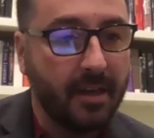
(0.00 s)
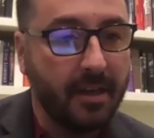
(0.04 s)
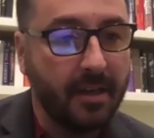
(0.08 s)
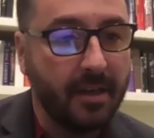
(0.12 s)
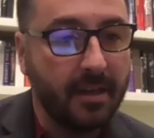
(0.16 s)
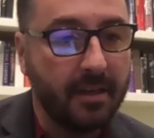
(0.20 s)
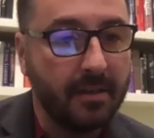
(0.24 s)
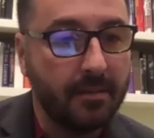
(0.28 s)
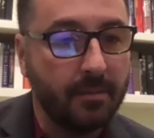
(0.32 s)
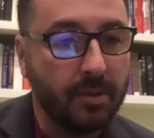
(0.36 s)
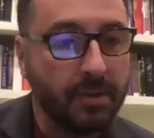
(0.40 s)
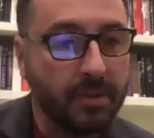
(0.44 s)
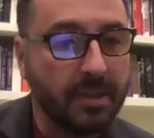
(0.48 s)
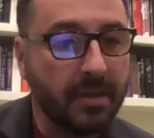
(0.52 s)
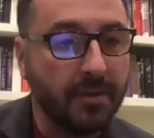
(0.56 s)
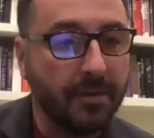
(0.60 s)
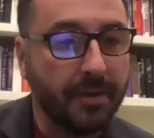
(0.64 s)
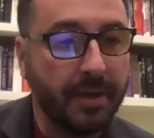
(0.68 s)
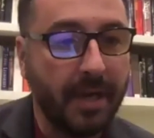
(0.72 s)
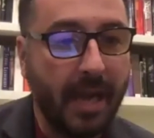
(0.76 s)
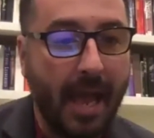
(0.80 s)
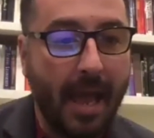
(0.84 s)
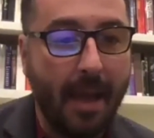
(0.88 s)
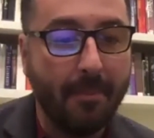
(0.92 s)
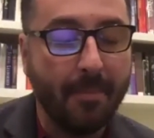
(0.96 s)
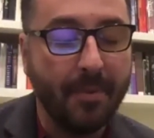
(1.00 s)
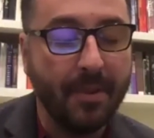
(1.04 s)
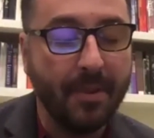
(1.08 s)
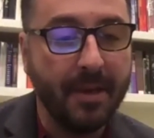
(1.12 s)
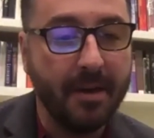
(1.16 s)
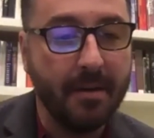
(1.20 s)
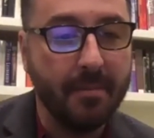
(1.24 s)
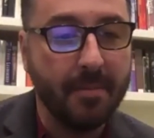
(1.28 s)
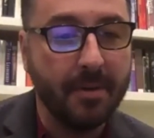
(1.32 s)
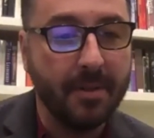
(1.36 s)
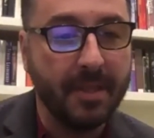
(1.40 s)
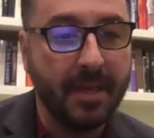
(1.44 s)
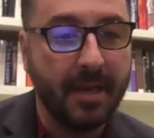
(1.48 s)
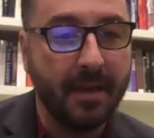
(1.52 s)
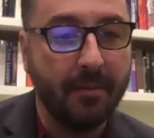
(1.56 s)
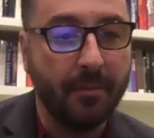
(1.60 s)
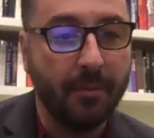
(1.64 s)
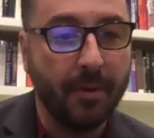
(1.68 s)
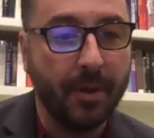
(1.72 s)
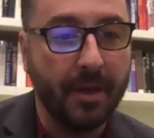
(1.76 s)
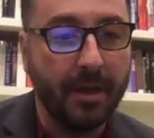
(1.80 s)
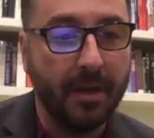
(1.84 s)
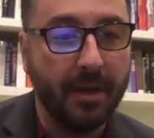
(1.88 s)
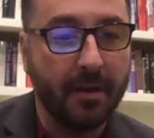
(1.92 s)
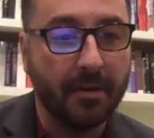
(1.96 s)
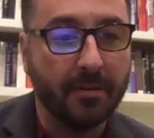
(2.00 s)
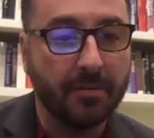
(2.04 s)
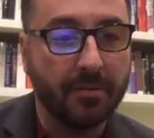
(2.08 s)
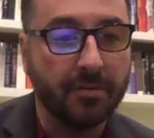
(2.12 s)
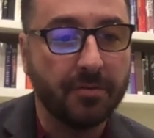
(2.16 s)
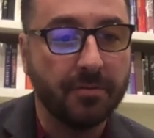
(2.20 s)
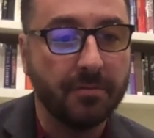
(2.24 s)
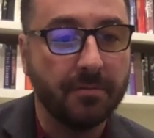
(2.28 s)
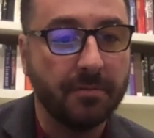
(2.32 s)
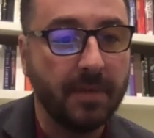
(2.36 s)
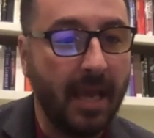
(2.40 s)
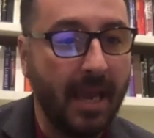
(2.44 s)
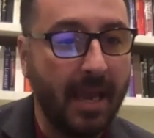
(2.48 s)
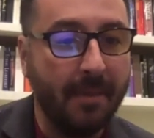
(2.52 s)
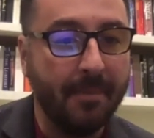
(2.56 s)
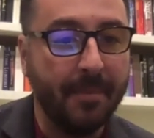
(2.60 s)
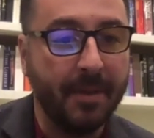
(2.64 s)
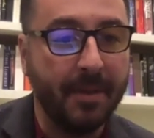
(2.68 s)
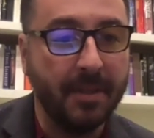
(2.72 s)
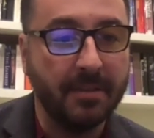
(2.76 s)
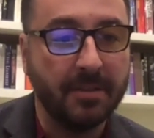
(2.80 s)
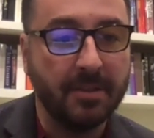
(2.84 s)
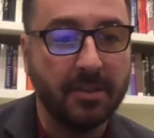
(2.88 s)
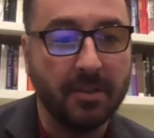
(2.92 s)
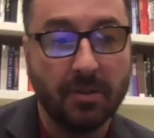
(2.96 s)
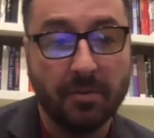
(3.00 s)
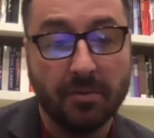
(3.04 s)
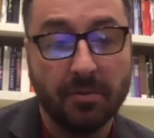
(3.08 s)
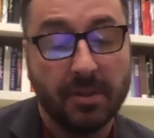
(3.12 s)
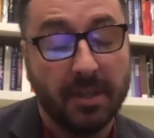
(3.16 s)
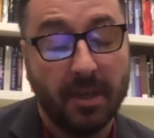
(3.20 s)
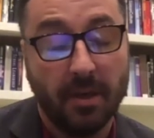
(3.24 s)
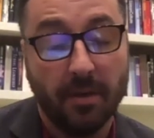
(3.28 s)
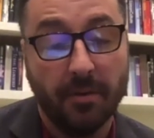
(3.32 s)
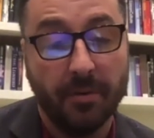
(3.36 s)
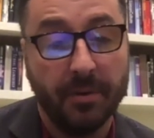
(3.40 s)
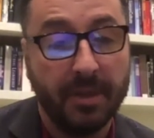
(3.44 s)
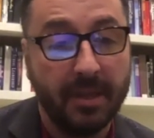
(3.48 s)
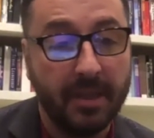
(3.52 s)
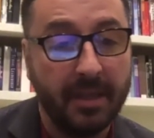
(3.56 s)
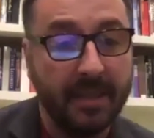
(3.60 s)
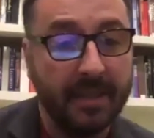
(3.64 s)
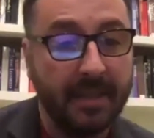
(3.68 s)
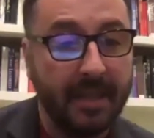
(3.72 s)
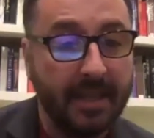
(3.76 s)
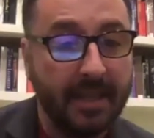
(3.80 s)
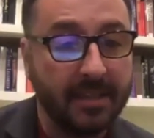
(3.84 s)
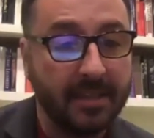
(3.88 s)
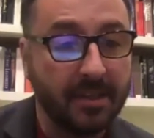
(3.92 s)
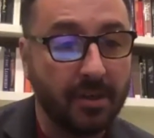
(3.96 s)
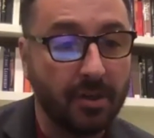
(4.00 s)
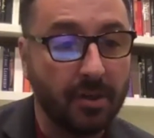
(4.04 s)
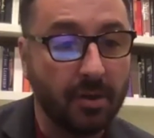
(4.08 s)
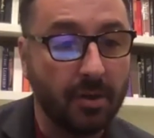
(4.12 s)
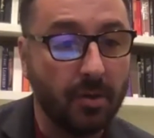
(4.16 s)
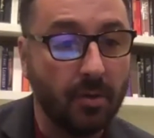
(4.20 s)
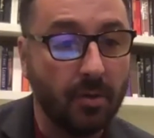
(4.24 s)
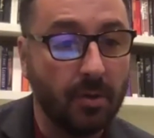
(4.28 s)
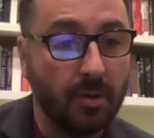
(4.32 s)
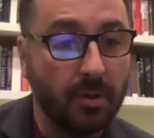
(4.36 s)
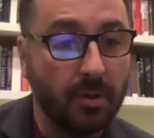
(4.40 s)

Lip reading: what's going to happen there, but that we are aiming to do so, and that's our goal.